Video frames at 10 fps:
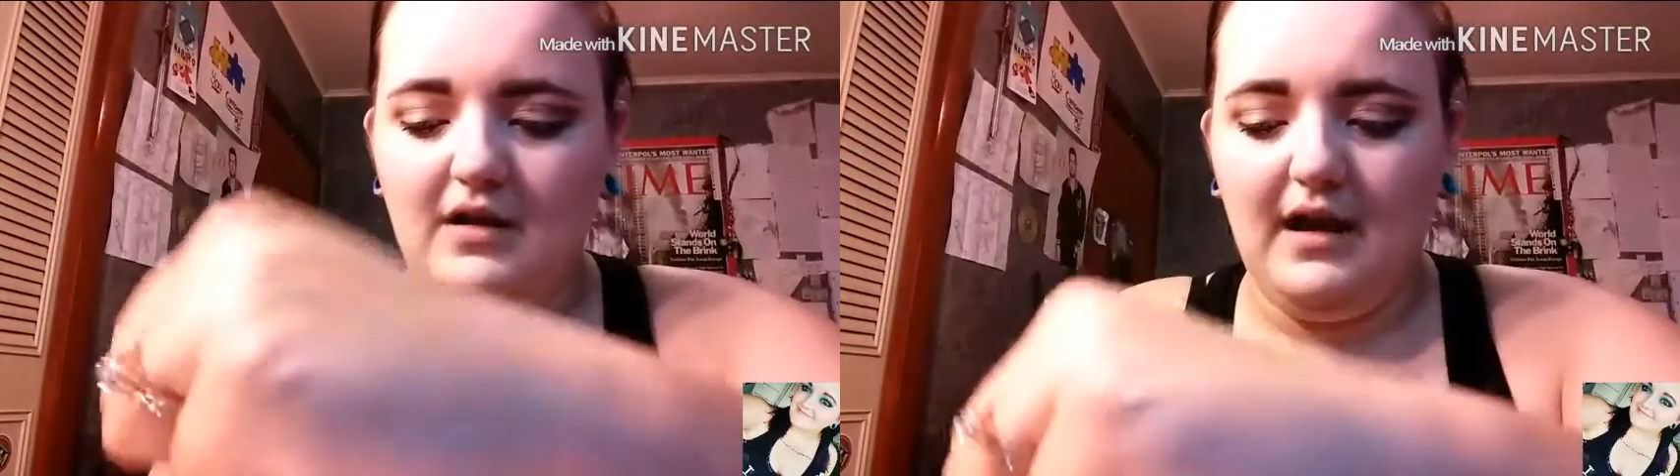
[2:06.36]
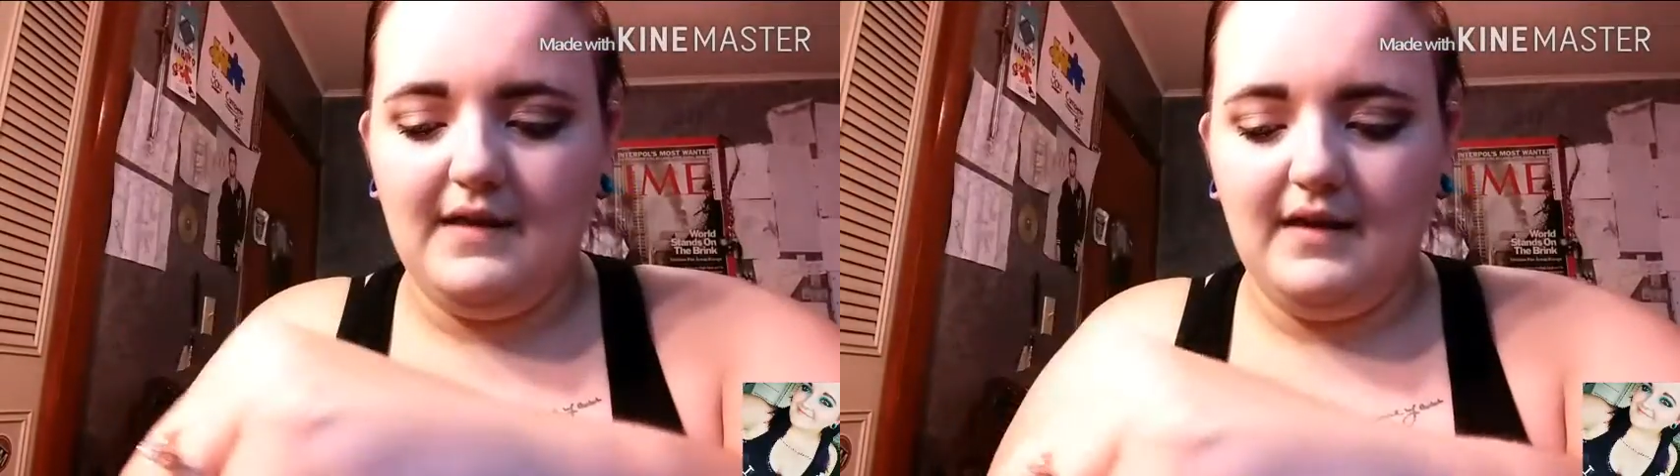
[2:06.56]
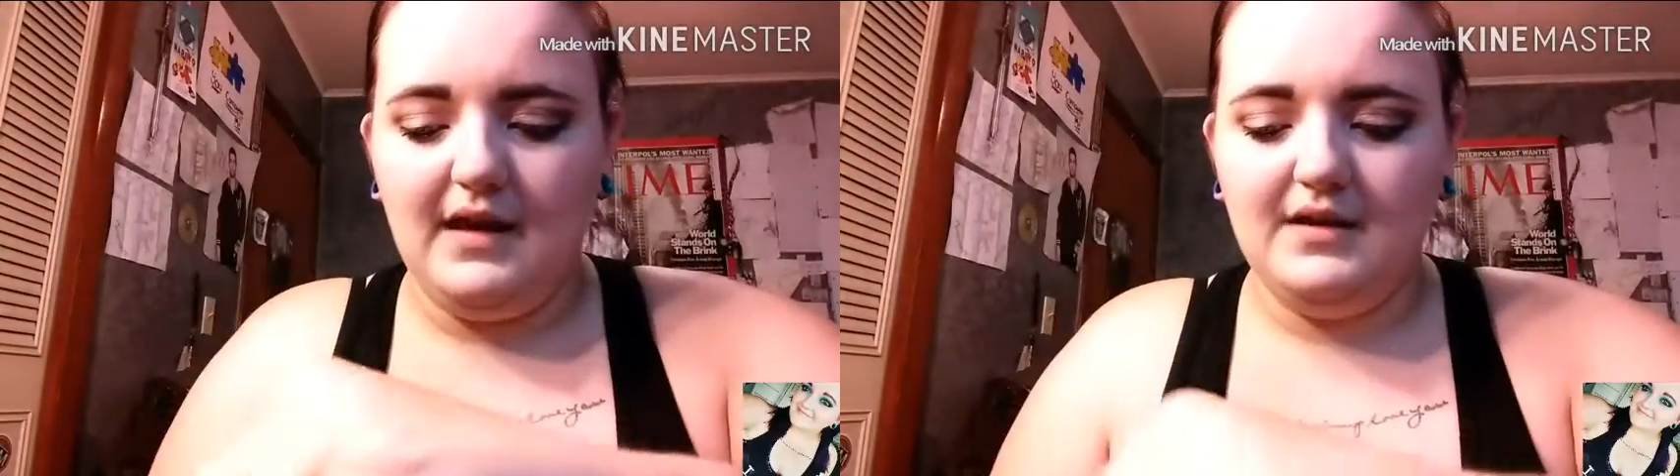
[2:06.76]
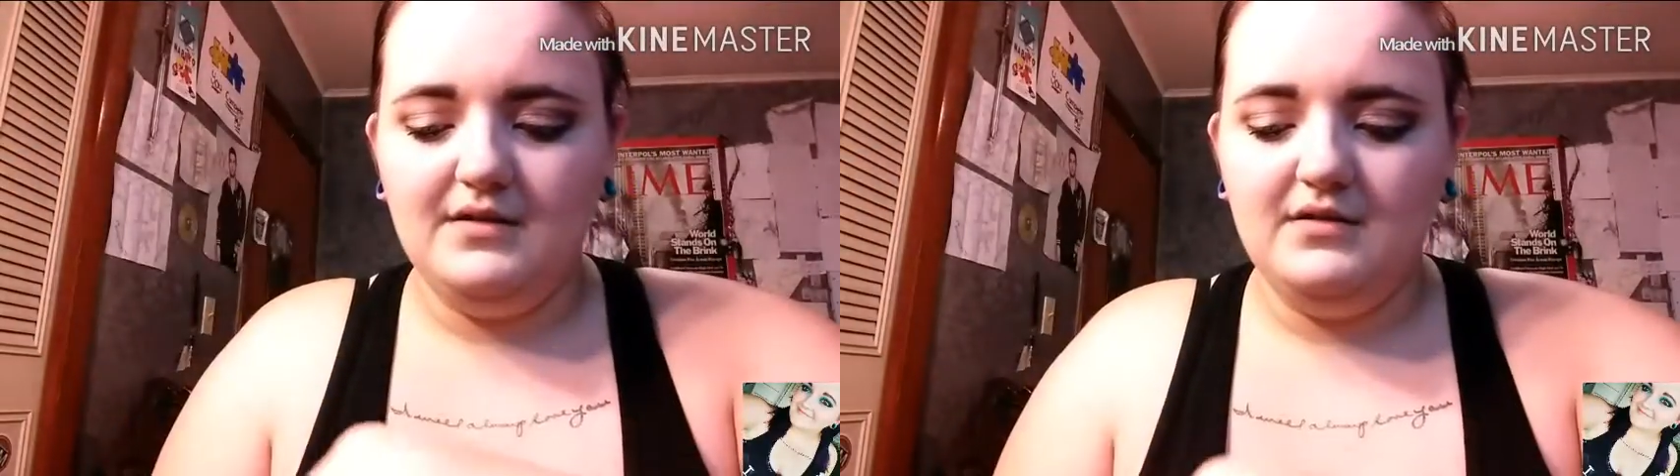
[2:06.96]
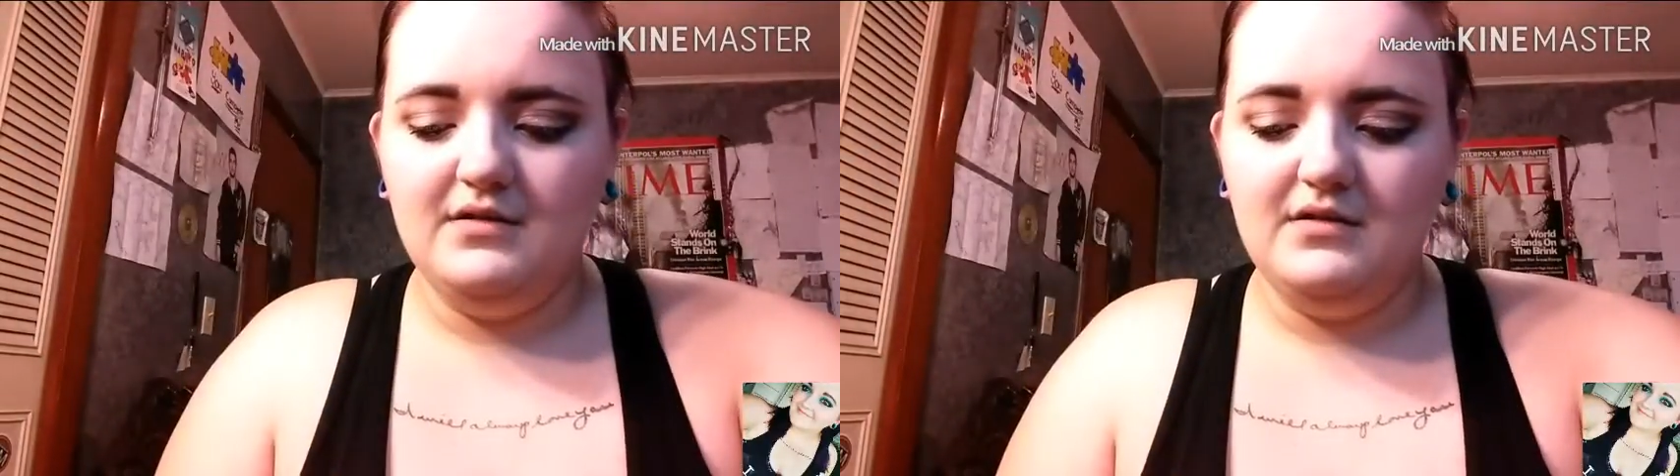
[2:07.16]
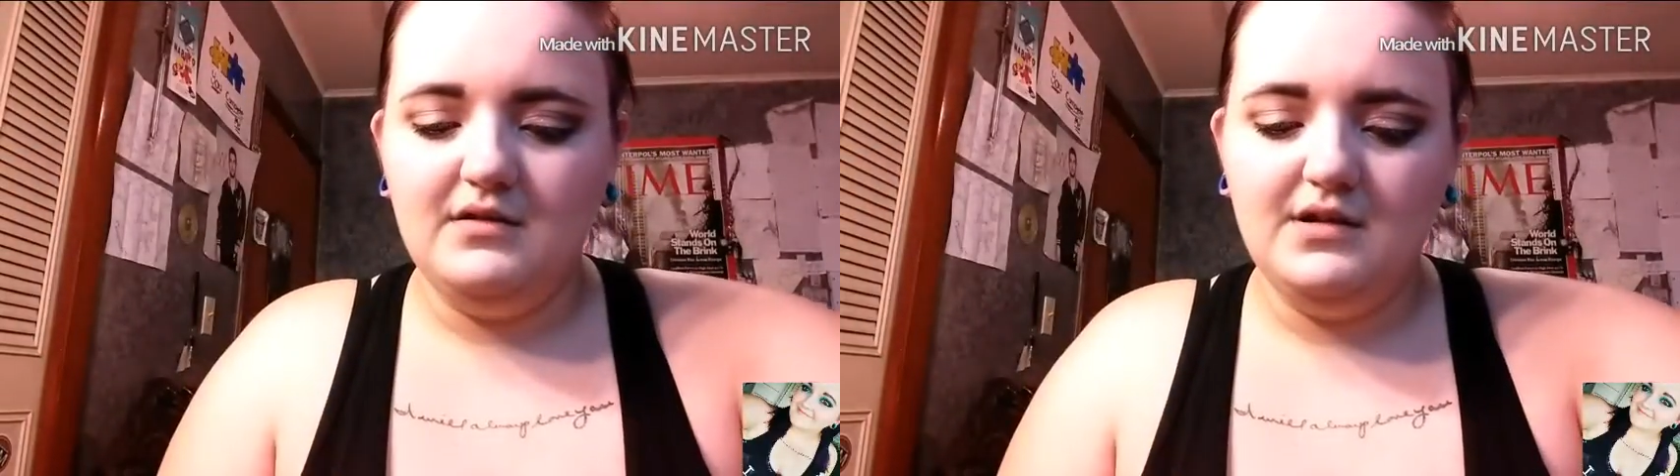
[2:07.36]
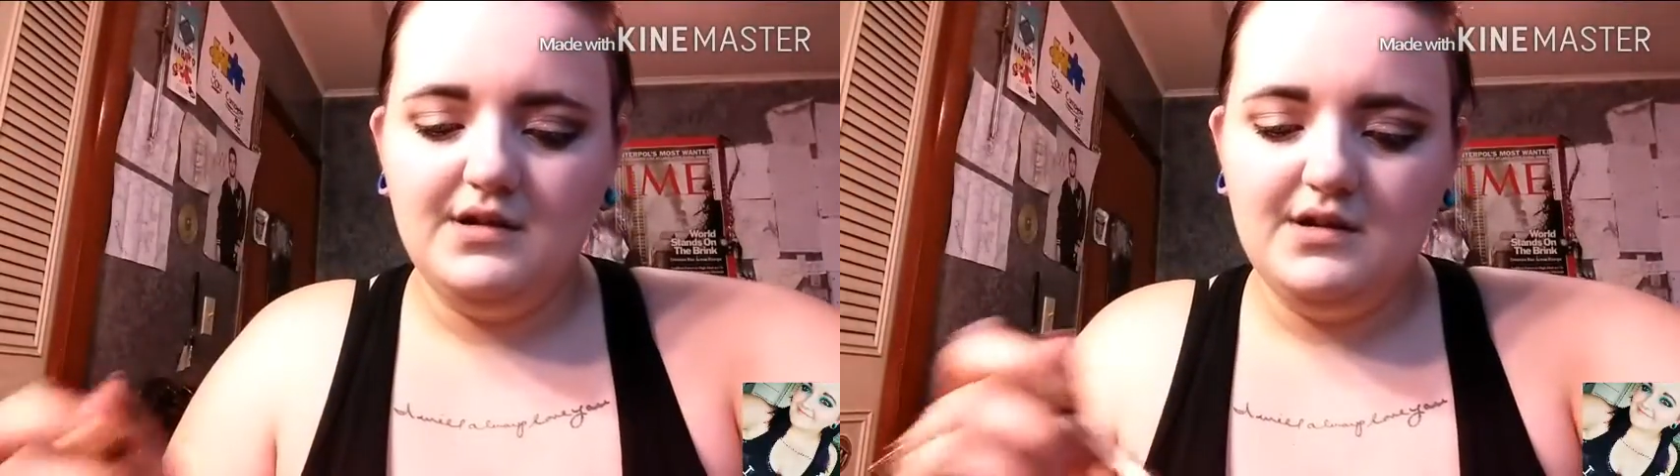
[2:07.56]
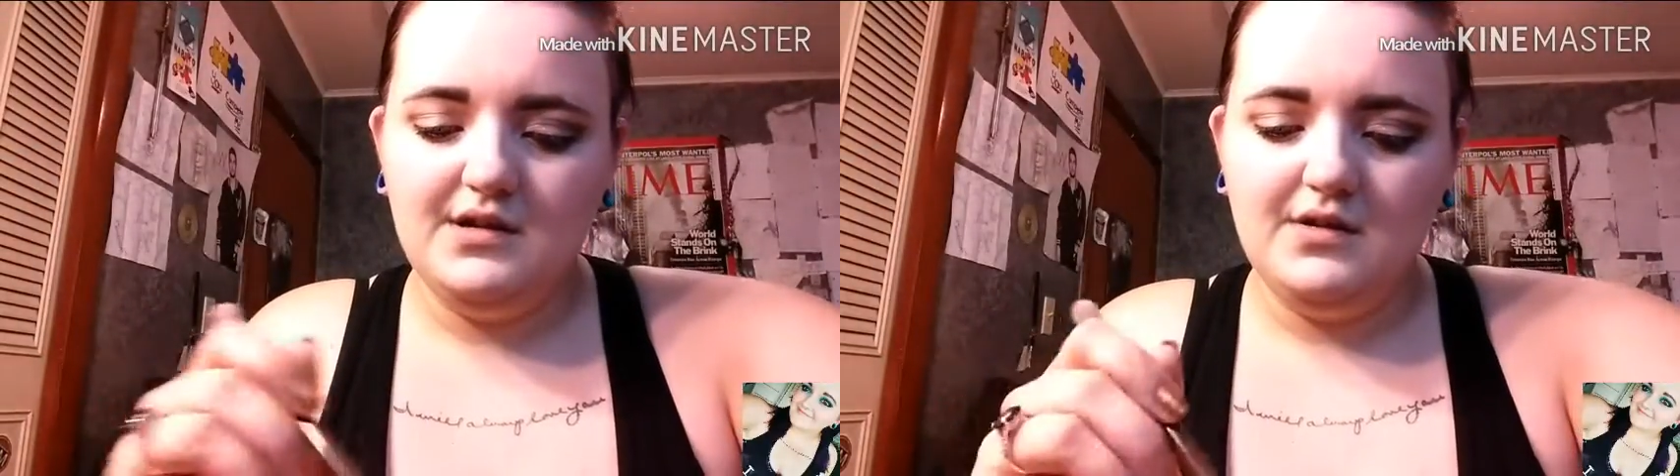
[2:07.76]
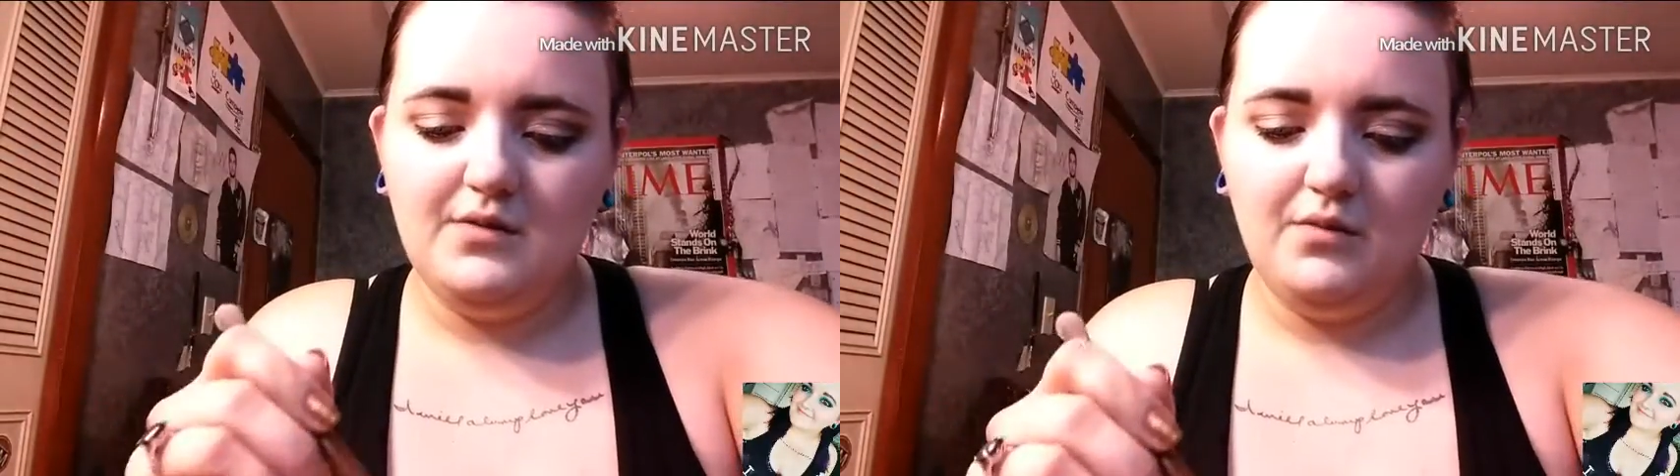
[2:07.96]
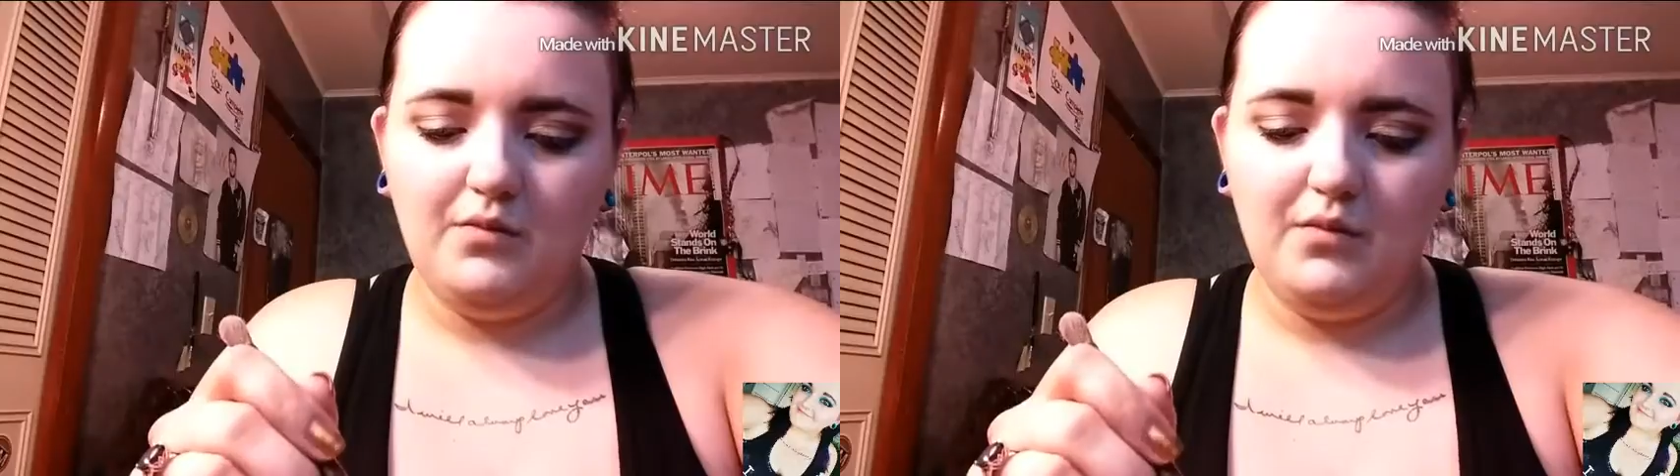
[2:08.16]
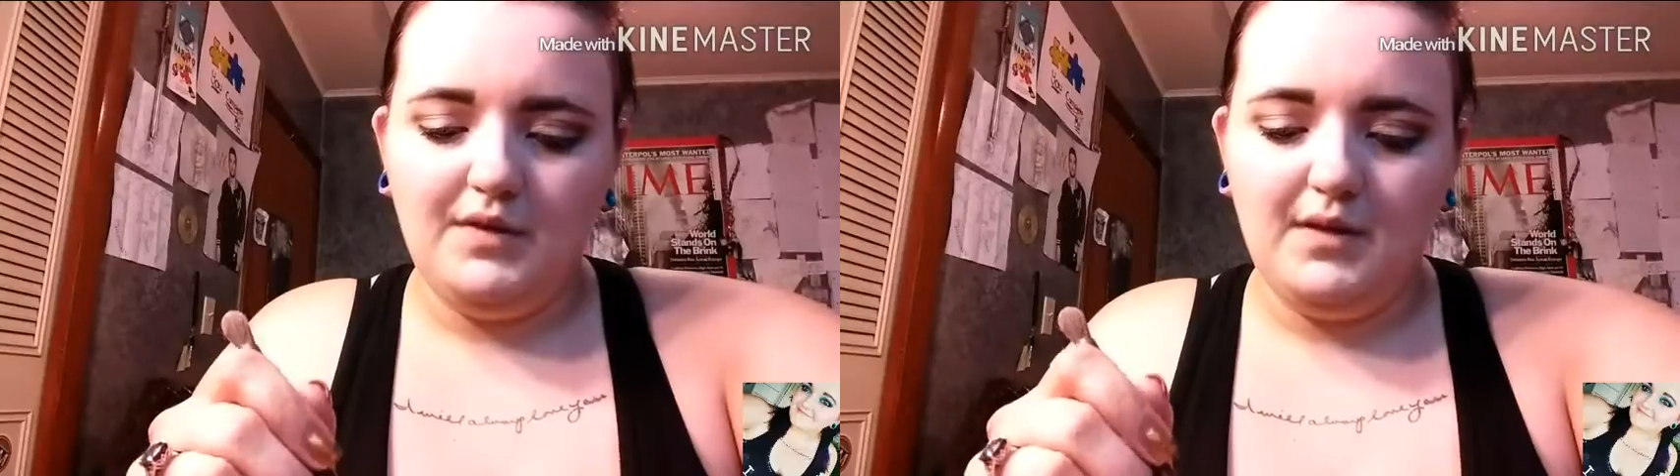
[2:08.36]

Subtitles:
And then with